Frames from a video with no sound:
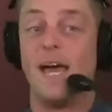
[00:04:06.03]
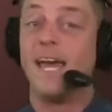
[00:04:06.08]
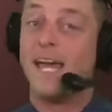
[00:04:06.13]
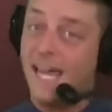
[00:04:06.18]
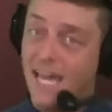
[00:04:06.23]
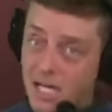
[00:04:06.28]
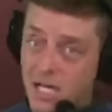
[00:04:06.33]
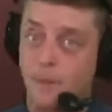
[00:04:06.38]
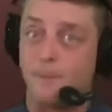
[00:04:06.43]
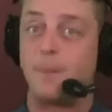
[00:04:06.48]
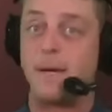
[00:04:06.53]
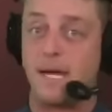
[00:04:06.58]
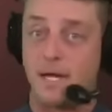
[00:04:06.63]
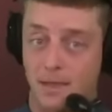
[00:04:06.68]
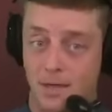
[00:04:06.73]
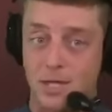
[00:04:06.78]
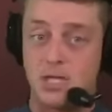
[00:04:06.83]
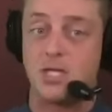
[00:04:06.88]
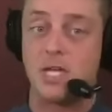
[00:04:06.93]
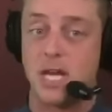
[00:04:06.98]
he could be a
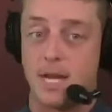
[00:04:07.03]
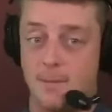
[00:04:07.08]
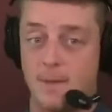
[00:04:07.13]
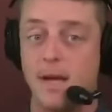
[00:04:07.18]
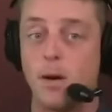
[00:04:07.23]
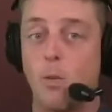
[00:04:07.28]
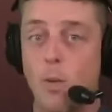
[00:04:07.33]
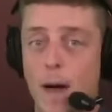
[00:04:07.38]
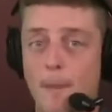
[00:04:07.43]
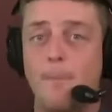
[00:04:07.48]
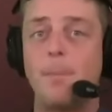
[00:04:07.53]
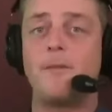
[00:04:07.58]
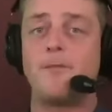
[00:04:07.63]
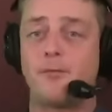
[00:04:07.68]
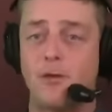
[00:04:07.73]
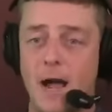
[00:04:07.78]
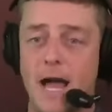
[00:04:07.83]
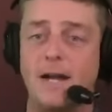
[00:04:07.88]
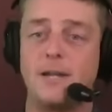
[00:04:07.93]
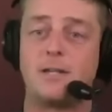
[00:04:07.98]
legitimate weapon
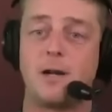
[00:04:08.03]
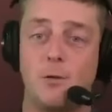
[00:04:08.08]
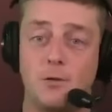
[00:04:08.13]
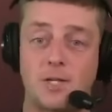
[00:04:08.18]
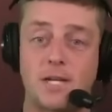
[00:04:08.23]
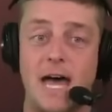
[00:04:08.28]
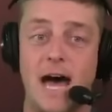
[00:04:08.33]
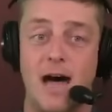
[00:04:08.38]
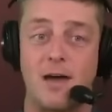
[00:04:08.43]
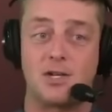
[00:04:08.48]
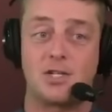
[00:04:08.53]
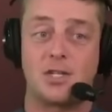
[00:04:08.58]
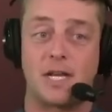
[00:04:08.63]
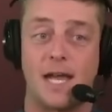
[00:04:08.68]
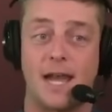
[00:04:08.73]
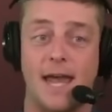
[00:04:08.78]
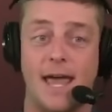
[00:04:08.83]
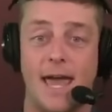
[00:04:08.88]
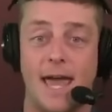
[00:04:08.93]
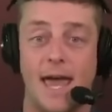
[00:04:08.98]
for head coach Kyle
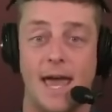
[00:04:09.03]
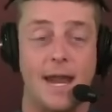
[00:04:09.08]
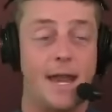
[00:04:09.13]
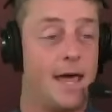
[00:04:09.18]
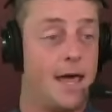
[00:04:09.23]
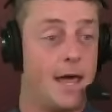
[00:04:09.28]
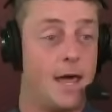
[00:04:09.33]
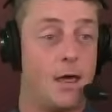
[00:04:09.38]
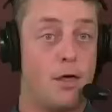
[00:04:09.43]
Shanahan